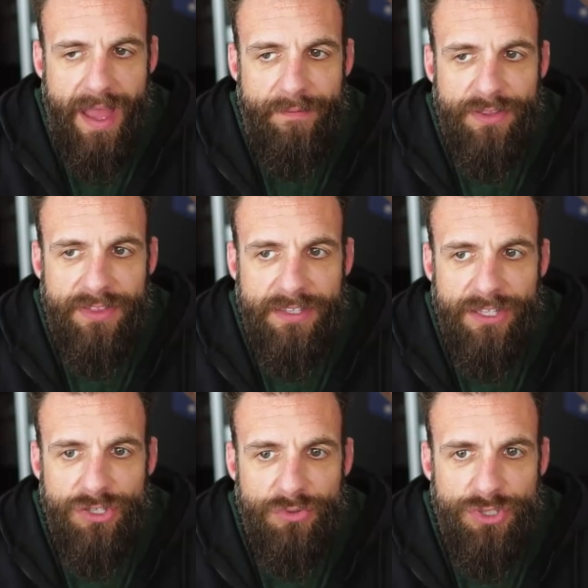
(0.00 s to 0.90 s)
everything
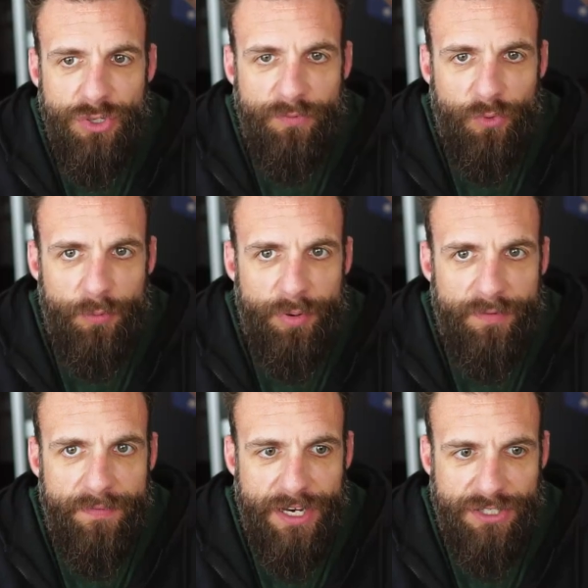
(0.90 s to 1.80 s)
that you do for a
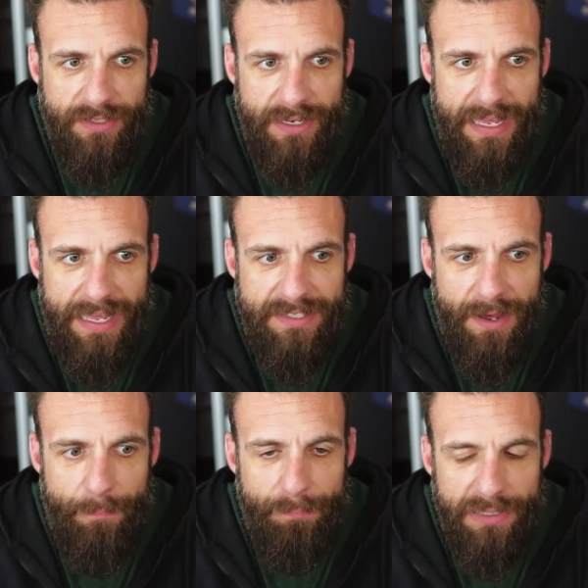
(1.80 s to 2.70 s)
profession ends
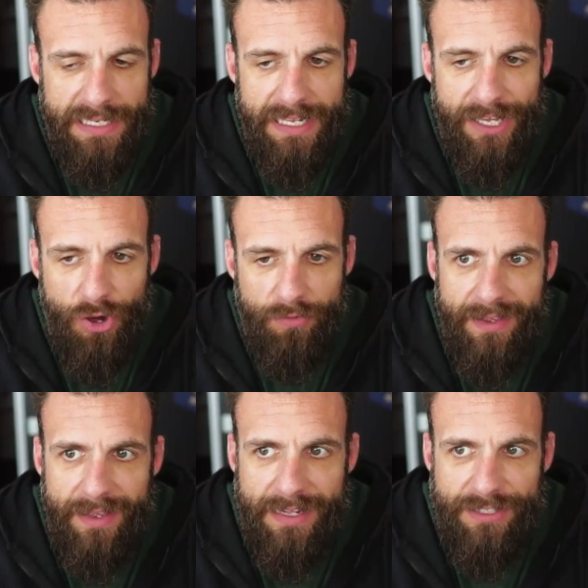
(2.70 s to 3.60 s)
up bleeding
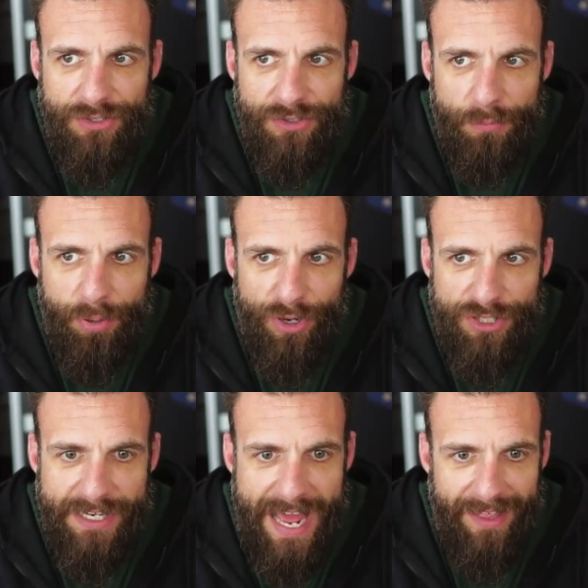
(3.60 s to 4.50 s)
over into your
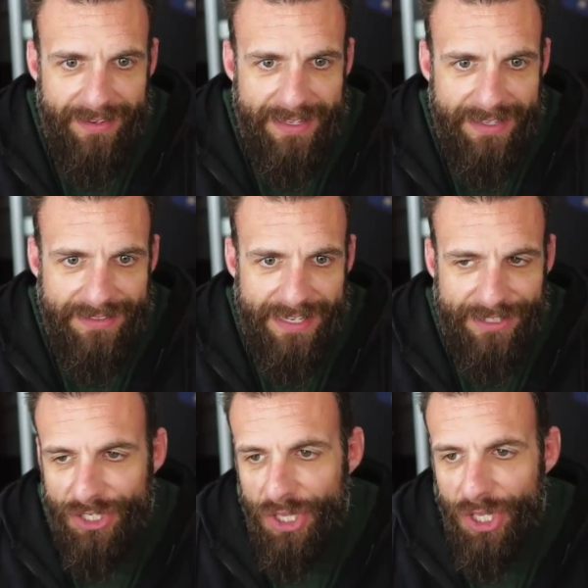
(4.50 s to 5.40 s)
personality. It's like
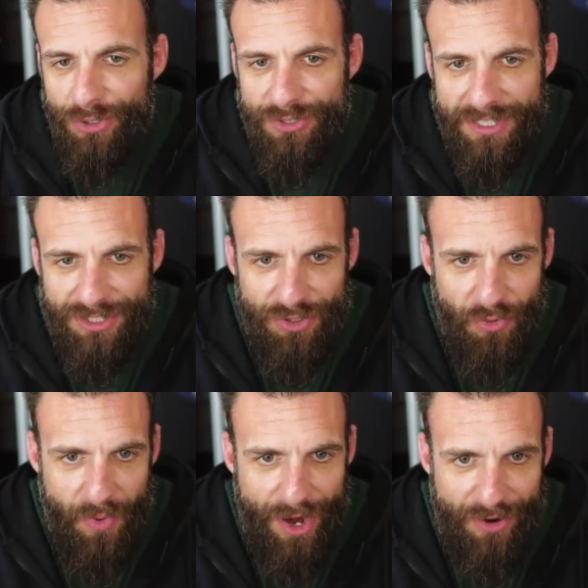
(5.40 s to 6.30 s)
the clothes that you
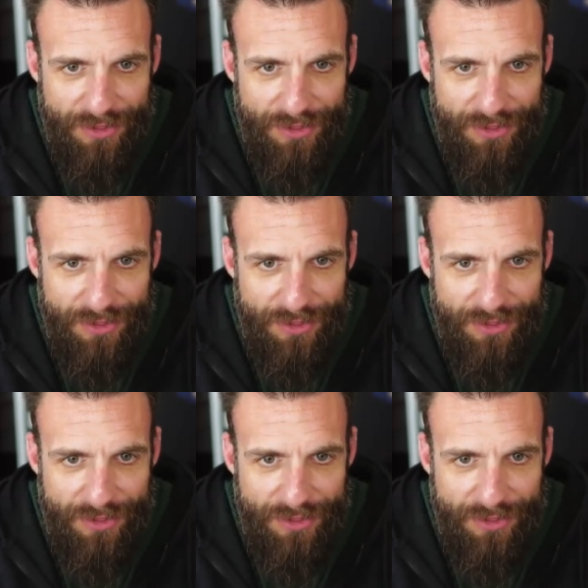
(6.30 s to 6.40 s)
wear, the